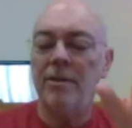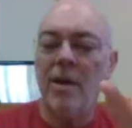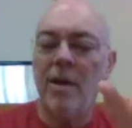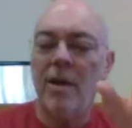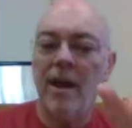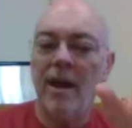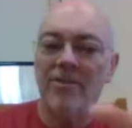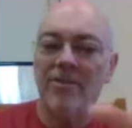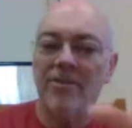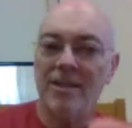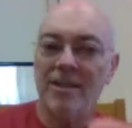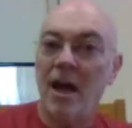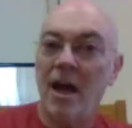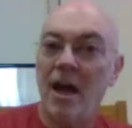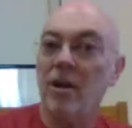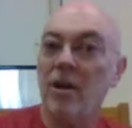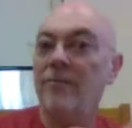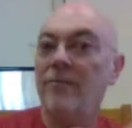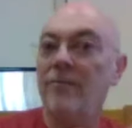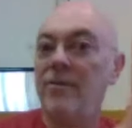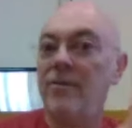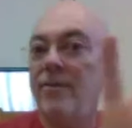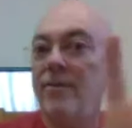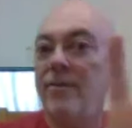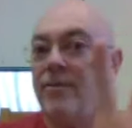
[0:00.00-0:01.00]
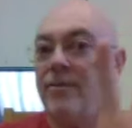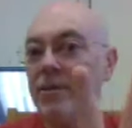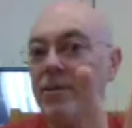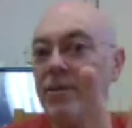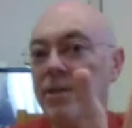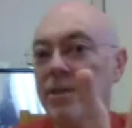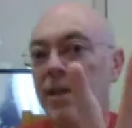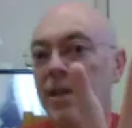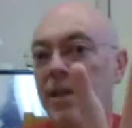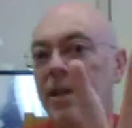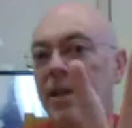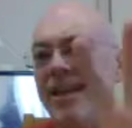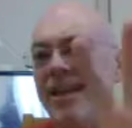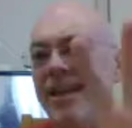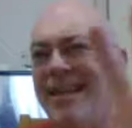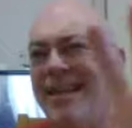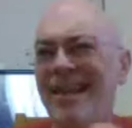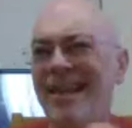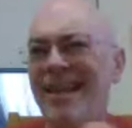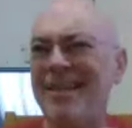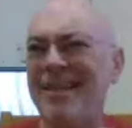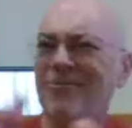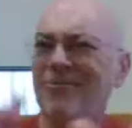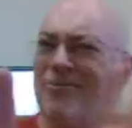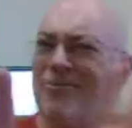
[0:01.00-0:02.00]
my photography of the city, and
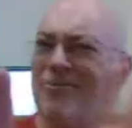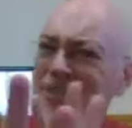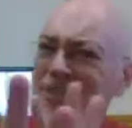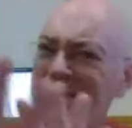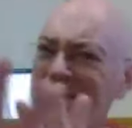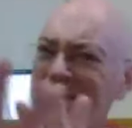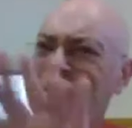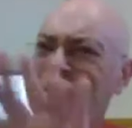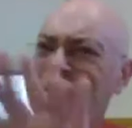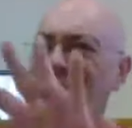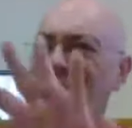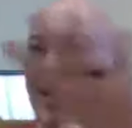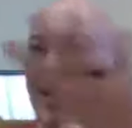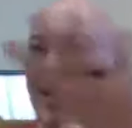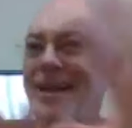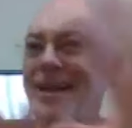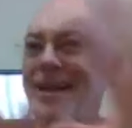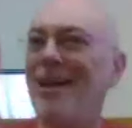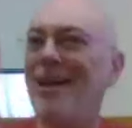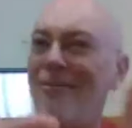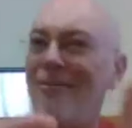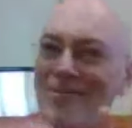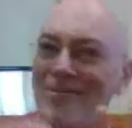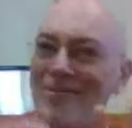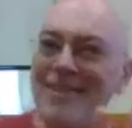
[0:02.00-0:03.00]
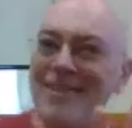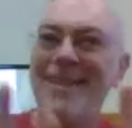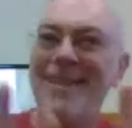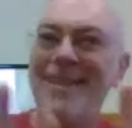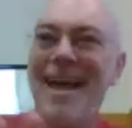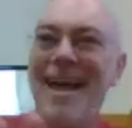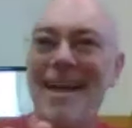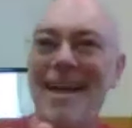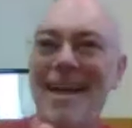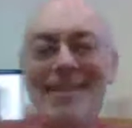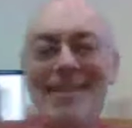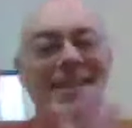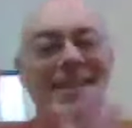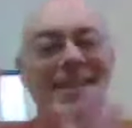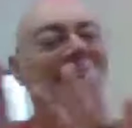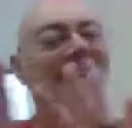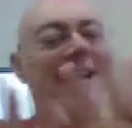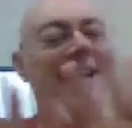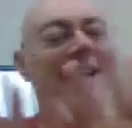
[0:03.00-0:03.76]
it doesn't really quite go with the text.